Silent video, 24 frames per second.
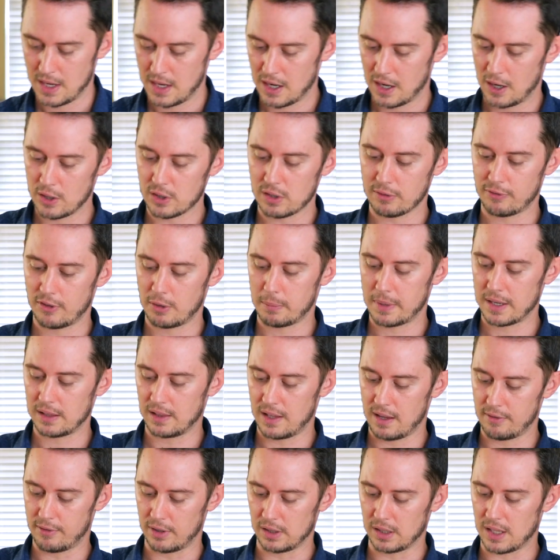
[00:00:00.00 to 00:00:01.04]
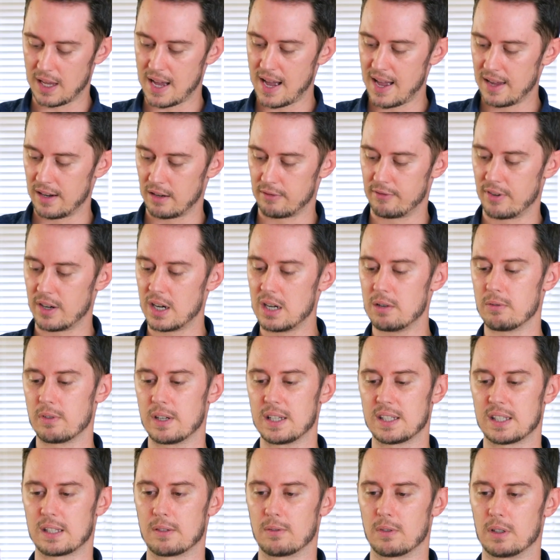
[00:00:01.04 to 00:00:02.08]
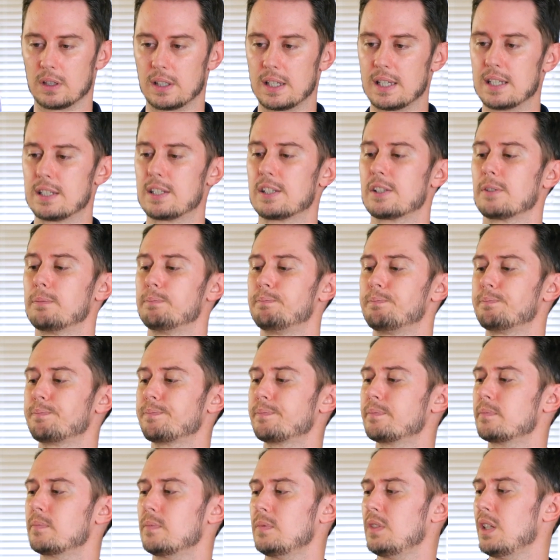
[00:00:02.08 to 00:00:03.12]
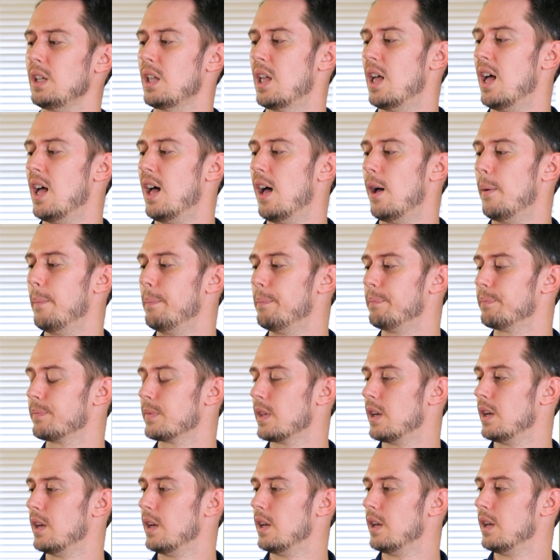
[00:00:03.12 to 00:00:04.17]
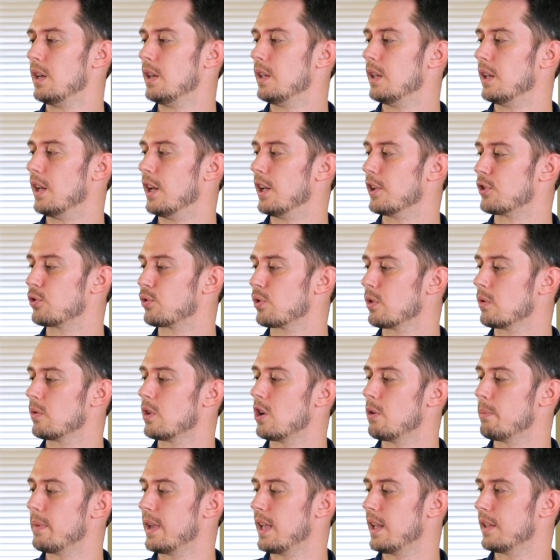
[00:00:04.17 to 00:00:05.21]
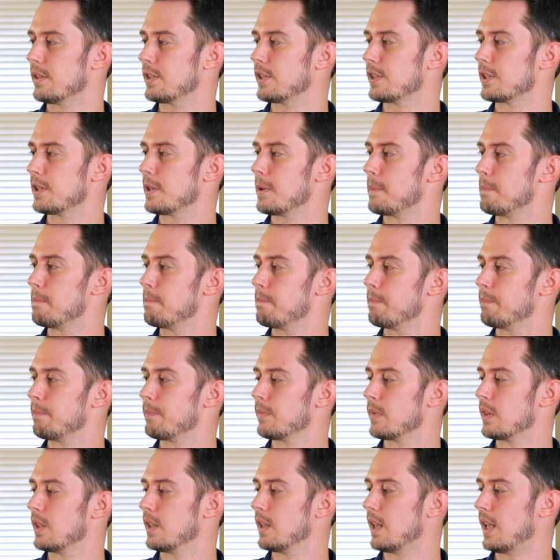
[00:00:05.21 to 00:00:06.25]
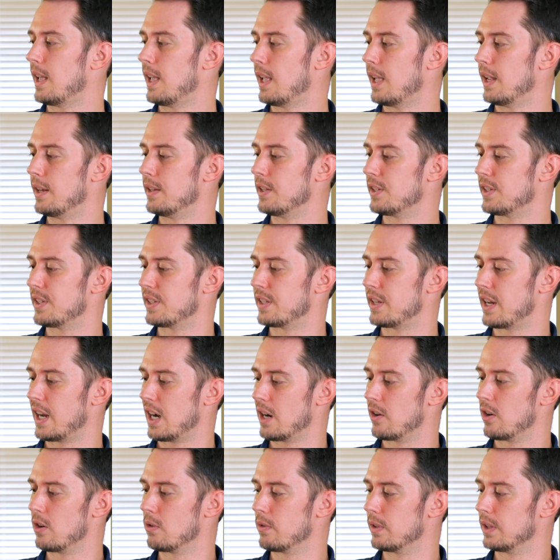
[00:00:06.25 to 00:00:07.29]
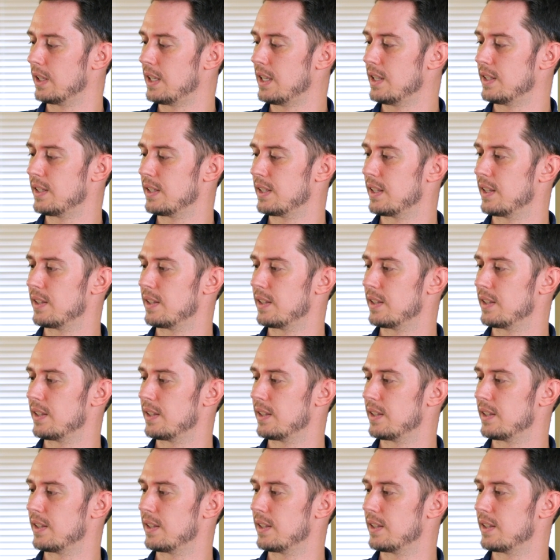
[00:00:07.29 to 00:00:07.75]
Here's a film I love a lot, a very recent release, True Romance, and this is an Arrow release.